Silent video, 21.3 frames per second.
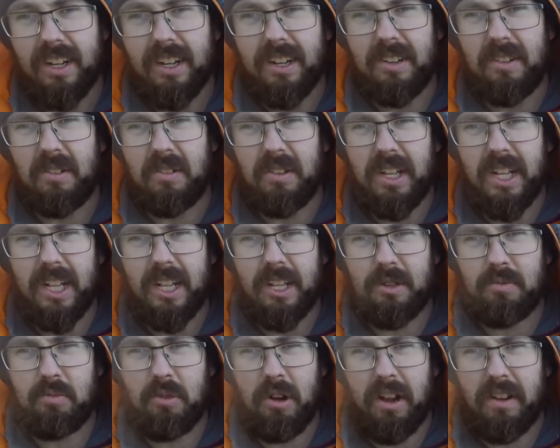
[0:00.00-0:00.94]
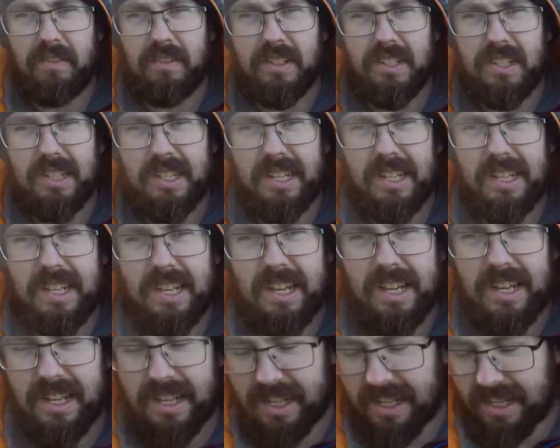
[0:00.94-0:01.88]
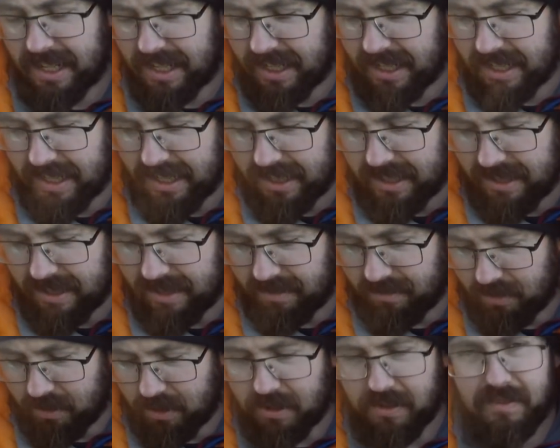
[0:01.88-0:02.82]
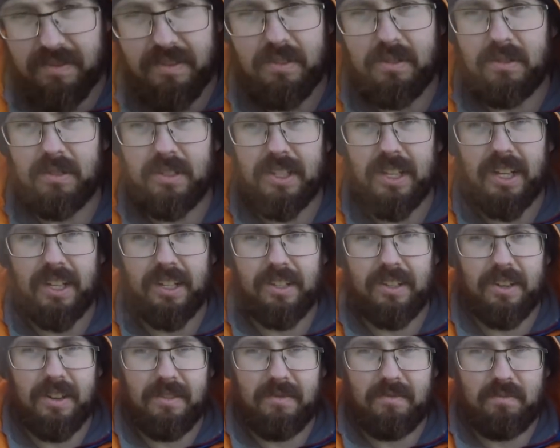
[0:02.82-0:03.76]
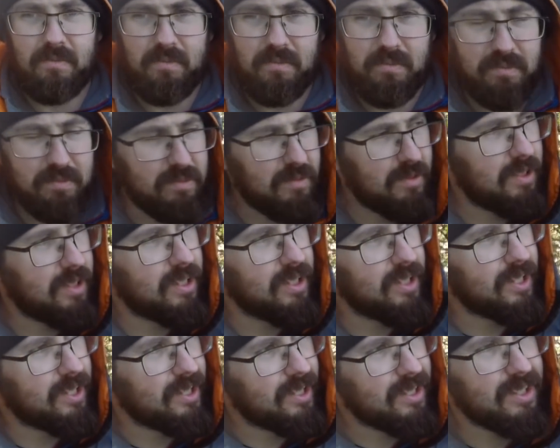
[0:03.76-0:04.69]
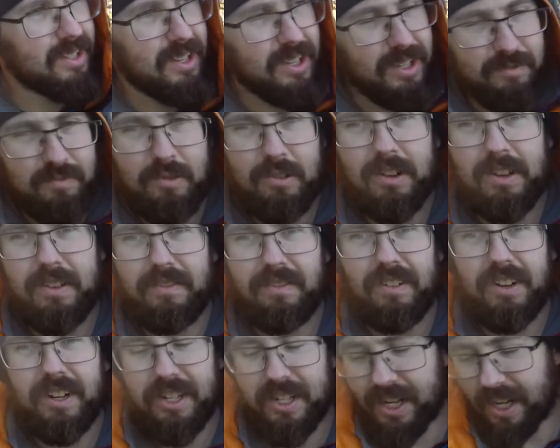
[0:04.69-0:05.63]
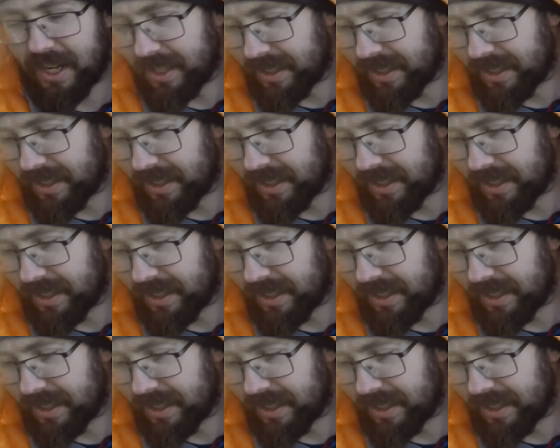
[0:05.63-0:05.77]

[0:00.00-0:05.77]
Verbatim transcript: And I've got an English breakfast tea. I'm looking forward to that because it's, it's pretty fresh